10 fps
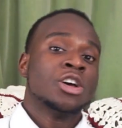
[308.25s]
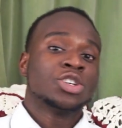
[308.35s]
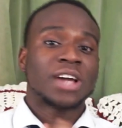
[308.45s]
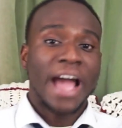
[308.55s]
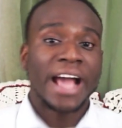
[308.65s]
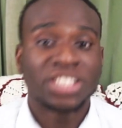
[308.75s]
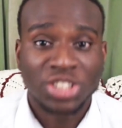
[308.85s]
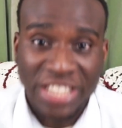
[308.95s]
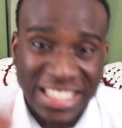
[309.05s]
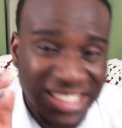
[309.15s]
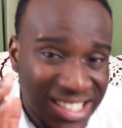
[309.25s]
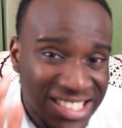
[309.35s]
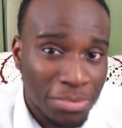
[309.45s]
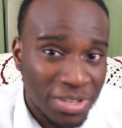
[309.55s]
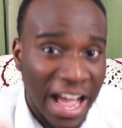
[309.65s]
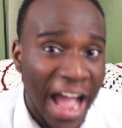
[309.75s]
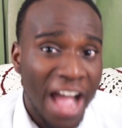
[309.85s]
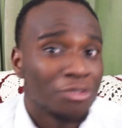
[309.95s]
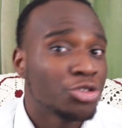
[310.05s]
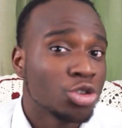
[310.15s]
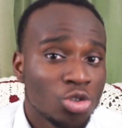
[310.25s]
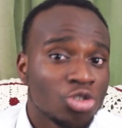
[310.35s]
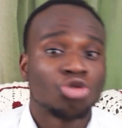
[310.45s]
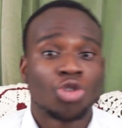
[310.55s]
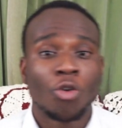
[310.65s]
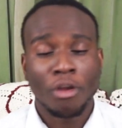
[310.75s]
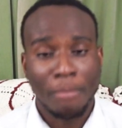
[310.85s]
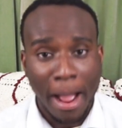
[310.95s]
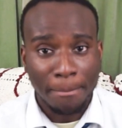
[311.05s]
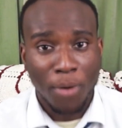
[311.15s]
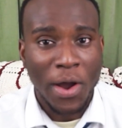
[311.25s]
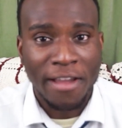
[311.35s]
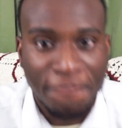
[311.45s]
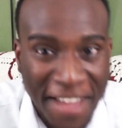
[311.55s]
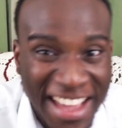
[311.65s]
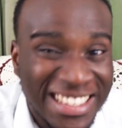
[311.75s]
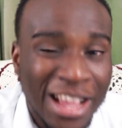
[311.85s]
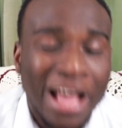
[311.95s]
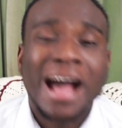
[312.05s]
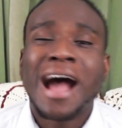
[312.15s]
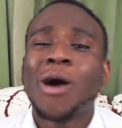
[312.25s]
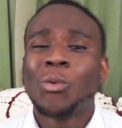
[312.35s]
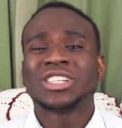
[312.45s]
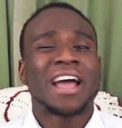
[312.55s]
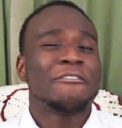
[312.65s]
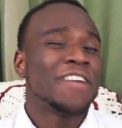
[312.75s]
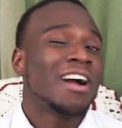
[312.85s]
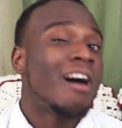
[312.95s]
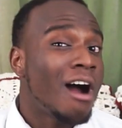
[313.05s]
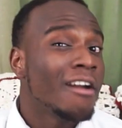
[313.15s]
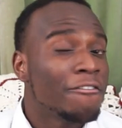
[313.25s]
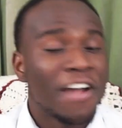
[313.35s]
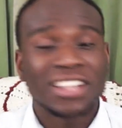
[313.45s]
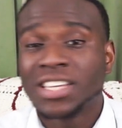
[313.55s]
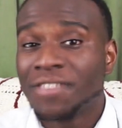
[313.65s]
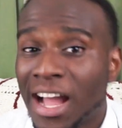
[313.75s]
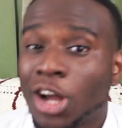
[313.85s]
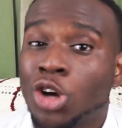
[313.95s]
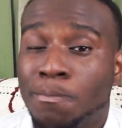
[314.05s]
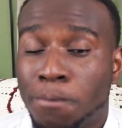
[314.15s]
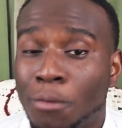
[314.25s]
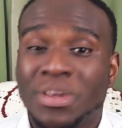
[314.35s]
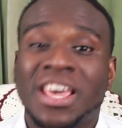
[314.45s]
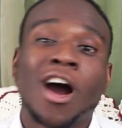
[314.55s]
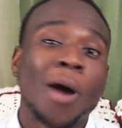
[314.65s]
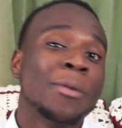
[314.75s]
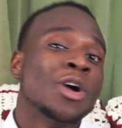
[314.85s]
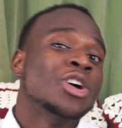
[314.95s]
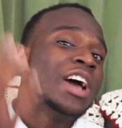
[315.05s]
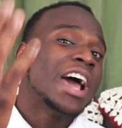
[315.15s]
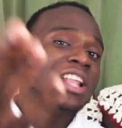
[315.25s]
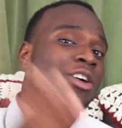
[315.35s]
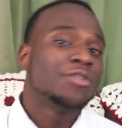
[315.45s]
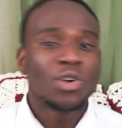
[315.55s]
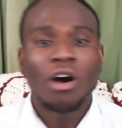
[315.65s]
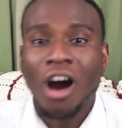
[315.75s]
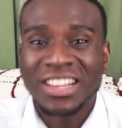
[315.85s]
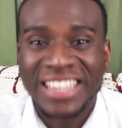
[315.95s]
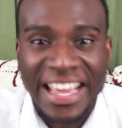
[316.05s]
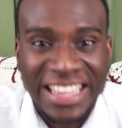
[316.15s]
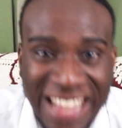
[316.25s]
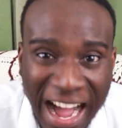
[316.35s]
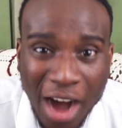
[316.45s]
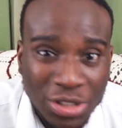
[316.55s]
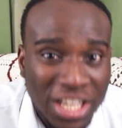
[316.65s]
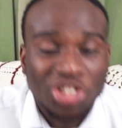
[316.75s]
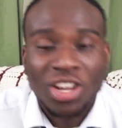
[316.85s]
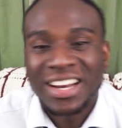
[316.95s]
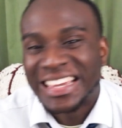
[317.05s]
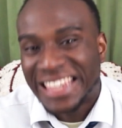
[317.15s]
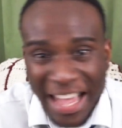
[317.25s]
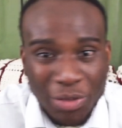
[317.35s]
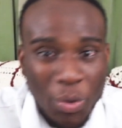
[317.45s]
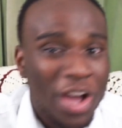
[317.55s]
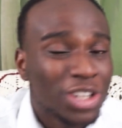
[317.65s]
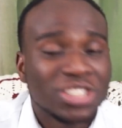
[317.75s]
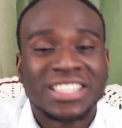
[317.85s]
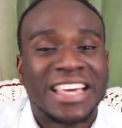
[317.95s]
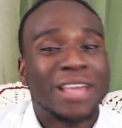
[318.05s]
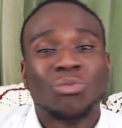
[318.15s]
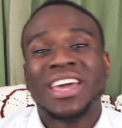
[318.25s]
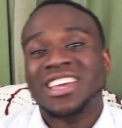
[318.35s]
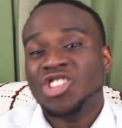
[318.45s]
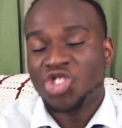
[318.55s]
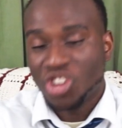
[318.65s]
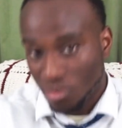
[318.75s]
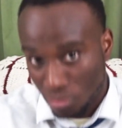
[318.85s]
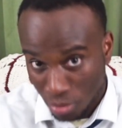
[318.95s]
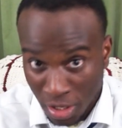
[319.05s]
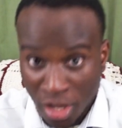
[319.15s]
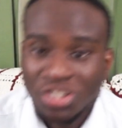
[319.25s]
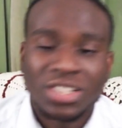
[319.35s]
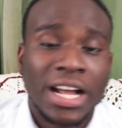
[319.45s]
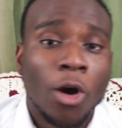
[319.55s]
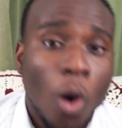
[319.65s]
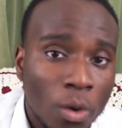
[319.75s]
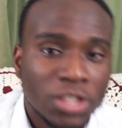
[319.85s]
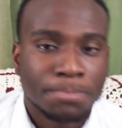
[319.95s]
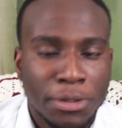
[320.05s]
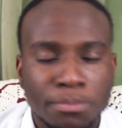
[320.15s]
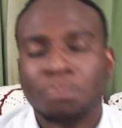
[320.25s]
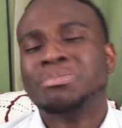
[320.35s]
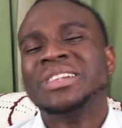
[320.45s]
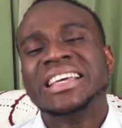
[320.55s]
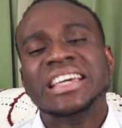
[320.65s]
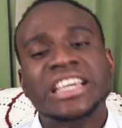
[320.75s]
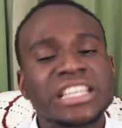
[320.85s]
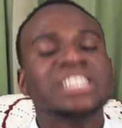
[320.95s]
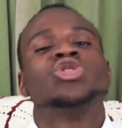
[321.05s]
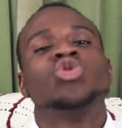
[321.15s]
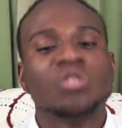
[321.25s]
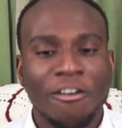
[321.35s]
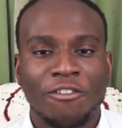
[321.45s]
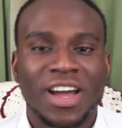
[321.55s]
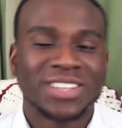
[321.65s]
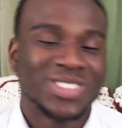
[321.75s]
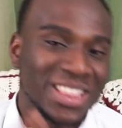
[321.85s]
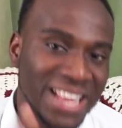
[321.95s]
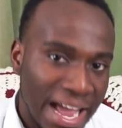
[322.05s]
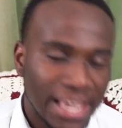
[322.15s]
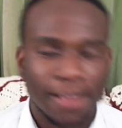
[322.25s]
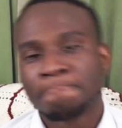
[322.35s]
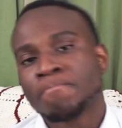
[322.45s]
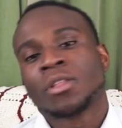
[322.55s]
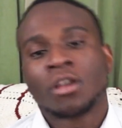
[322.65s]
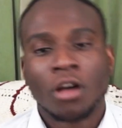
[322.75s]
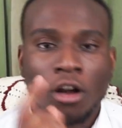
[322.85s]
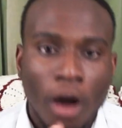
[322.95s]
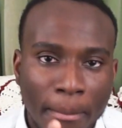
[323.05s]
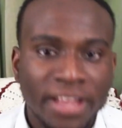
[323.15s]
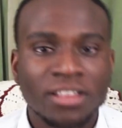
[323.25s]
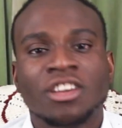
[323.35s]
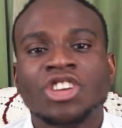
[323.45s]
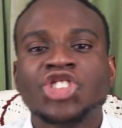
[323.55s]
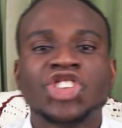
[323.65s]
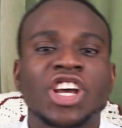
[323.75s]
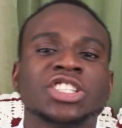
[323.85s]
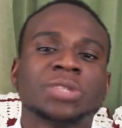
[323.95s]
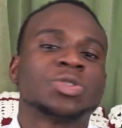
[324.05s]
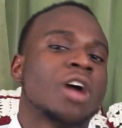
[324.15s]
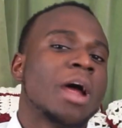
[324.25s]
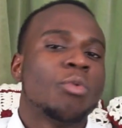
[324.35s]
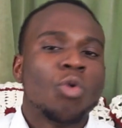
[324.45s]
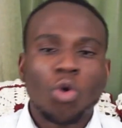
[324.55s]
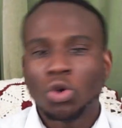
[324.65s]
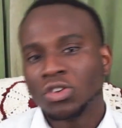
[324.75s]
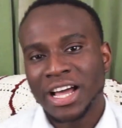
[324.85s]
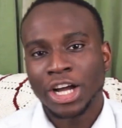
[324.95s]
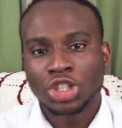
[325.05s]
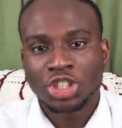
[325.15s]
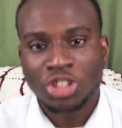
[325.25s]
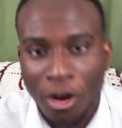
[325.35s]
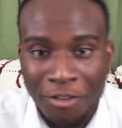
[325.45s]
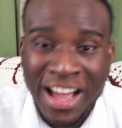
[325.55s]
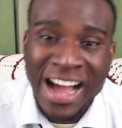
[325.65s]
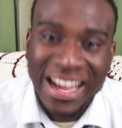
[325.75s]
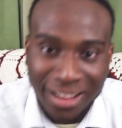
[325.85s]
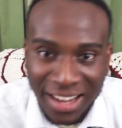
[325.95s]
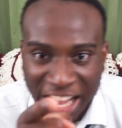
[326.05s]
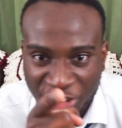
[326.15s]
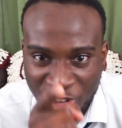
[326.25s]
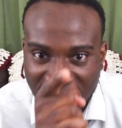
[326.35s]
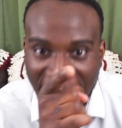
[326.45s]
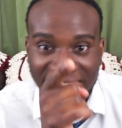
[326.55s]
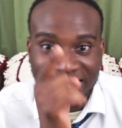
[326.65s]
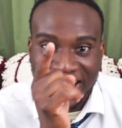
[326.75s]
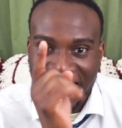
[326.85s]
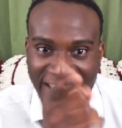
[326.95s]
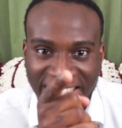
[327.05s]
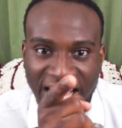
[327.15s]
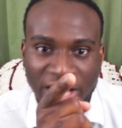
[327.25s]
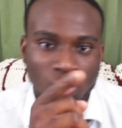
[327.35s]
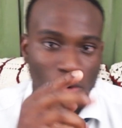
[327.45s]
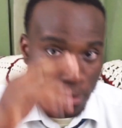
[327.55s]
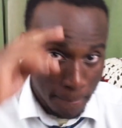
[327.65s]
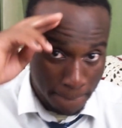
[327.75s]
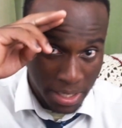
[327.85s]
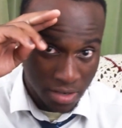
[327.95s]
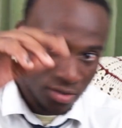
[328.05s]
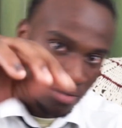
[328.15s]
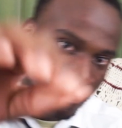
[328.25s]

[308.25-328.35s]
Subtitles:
So guys, these are the tips I have used during my bulking phase, and which I think are effective and could probably help any of you hard gainers out there trying to gain weight or just gain weight in general. So like always, people, please do not forget to like, comment, share, and subscribe, all of that good stuff, and I'll catch you guys in the next one. Peace.